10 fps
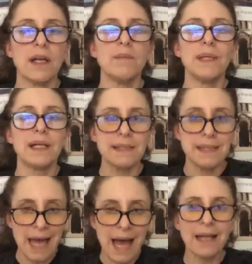because
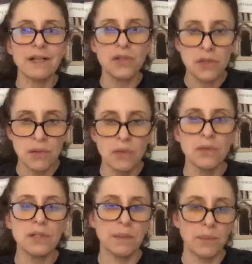that
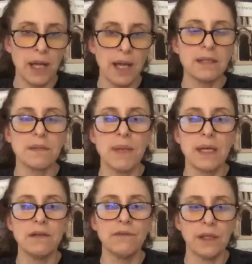soothes the brain to
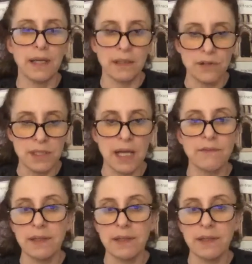make you feel like you're safe.